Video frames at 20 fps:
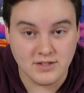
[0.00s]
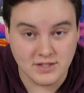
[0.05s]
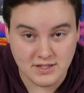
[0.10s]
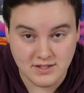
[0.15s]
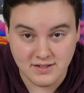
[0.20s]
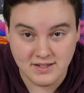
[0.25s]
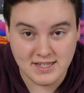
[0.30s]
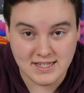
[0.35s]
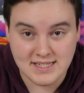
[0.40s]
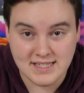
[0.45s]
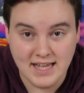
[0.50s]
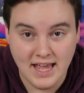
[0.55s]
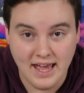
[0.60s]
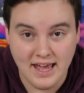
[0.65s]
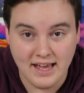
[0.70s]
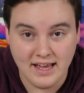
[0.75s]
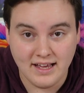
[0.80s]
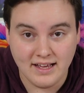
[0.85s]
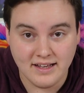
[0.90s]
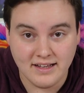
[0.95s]
to this
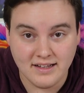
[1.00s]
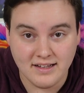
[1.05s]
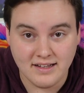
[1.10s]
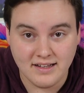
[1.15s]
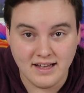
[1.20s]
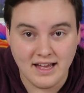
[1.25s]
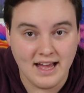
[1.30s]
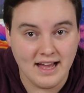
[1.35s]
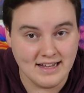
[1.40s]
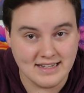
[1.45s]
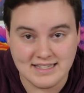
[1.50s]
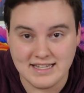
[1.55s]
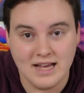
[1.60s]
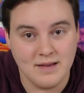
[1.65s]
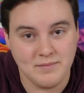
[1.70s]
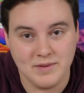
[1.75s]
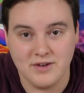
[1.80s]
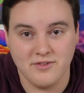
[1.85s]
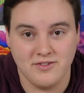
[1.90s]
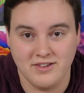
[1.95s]
day, has
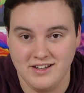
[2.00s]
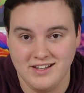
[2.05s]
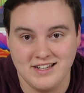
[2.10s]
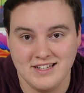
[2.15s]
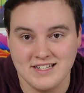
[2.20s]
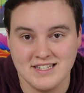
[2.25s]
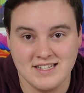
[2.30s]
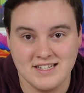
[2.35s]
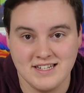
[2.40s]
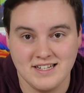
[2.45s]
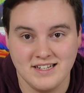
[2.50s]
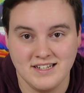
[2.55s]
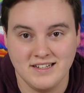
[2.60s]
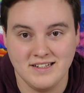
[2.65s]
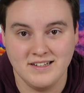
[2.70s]
not been released.